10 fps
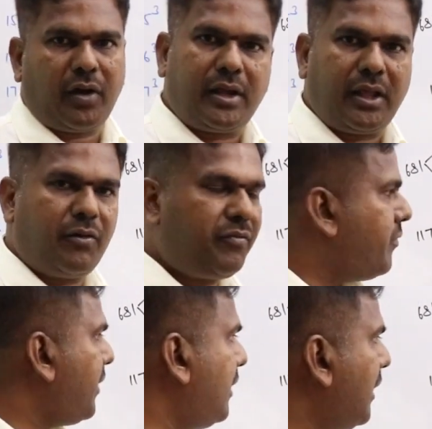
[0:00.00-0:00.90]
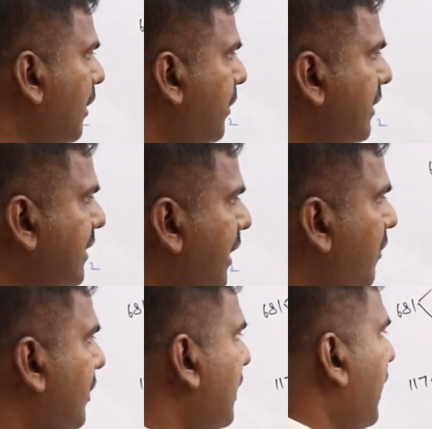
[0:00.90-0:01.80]
40 and 50, the number is
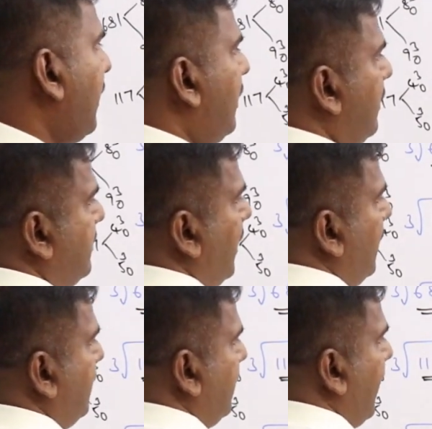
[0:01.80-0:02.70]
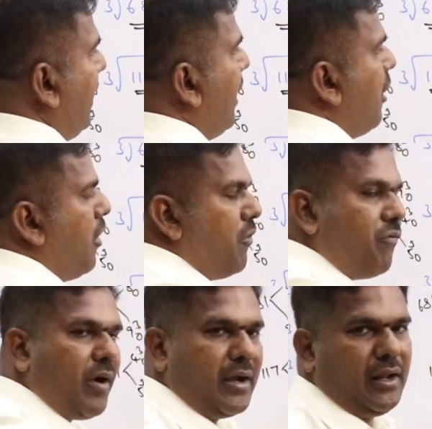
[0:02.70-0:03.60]
ending with a 9. It is none other than
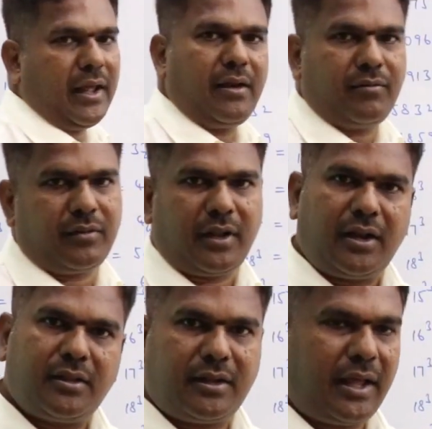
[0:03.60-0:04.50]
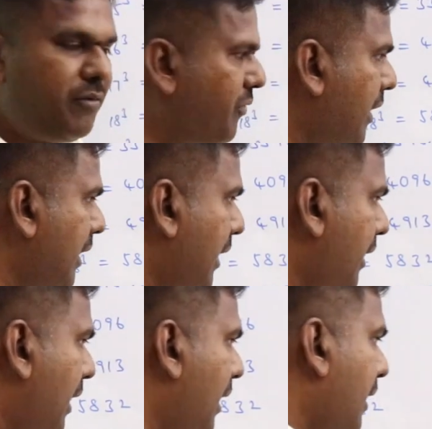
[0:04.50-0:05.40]
49. None other than
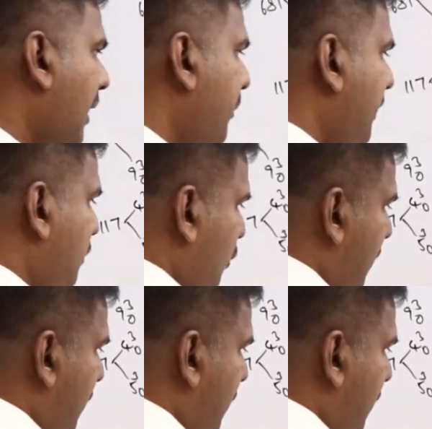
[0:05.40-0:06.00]
49. Coming